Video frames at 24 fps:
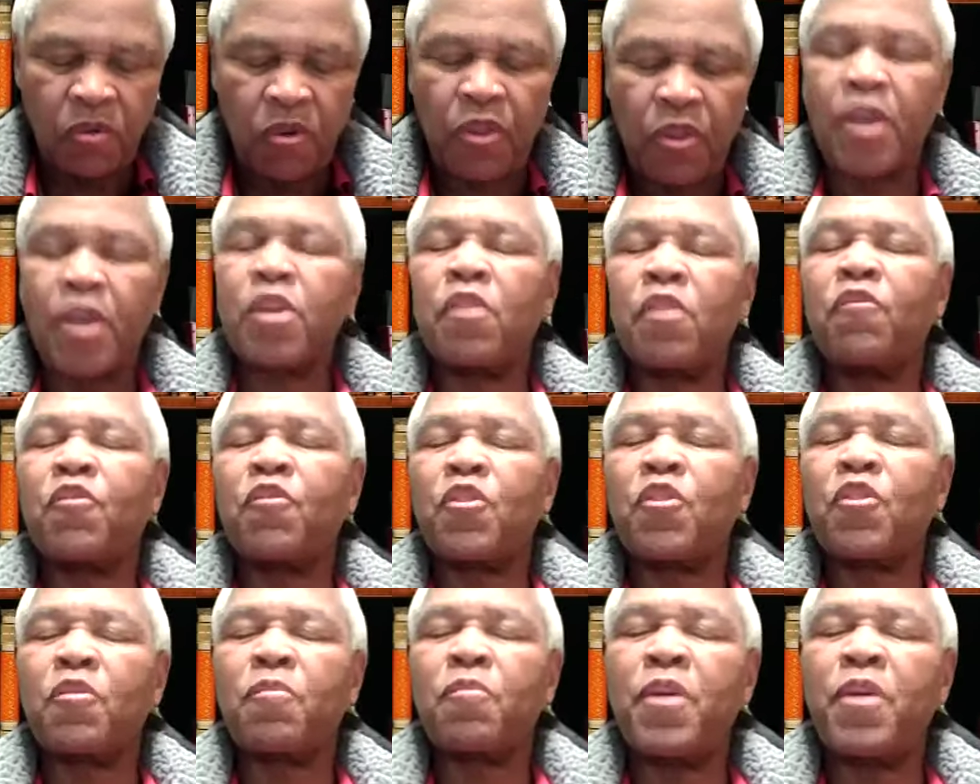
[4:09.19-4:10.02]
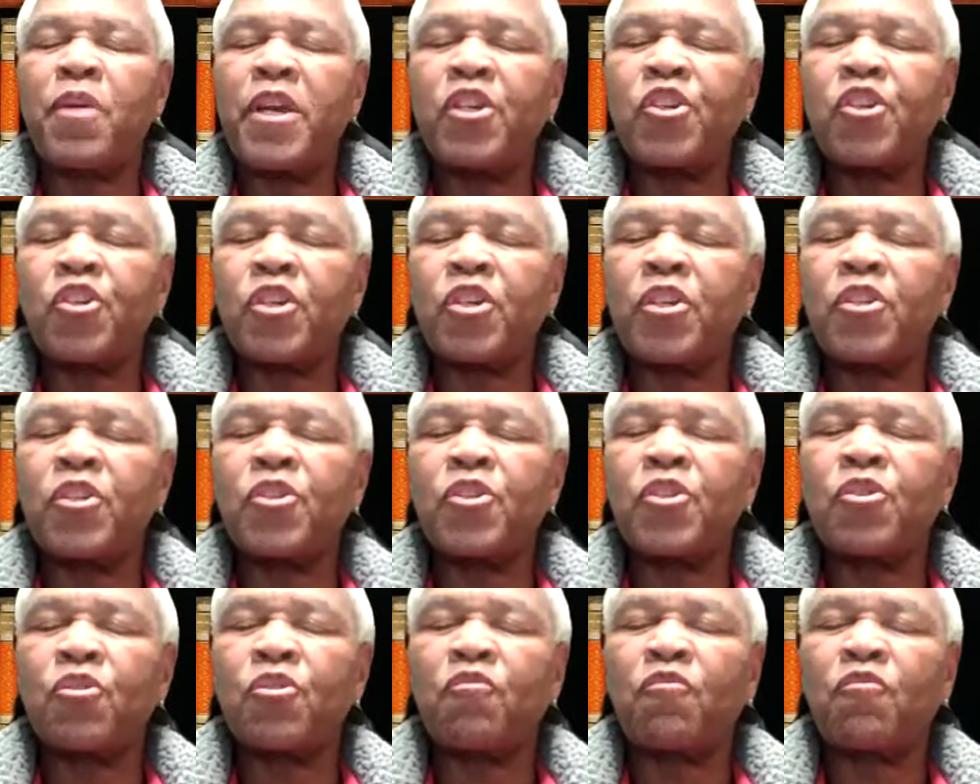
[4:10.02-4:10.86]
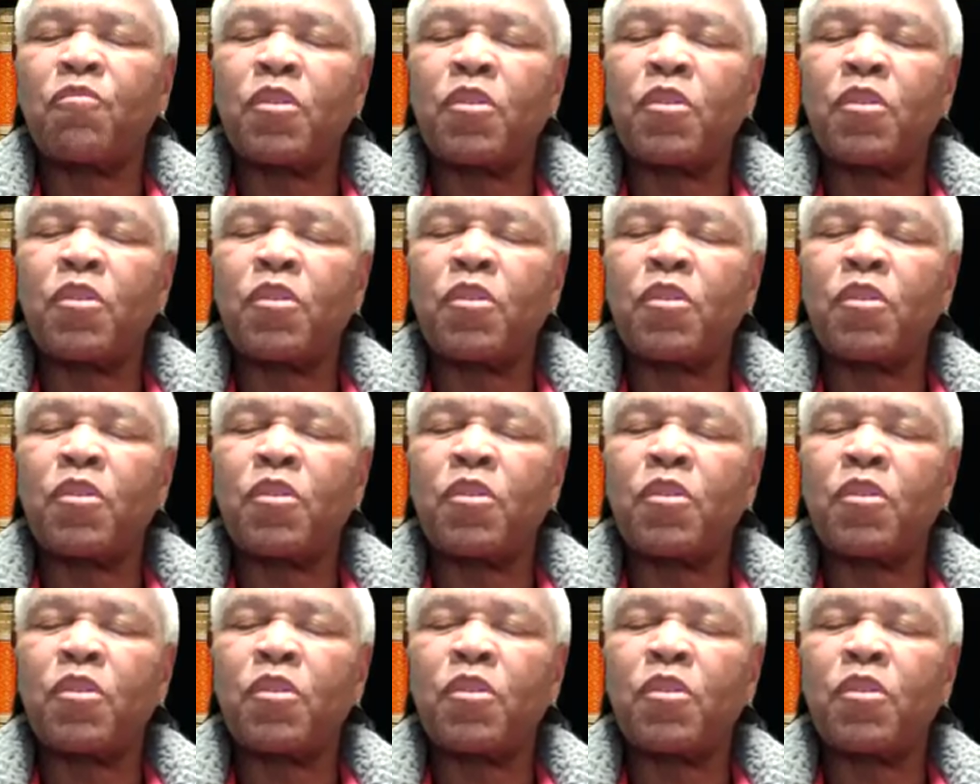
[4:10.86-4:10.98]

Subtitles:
Thank you for the patience of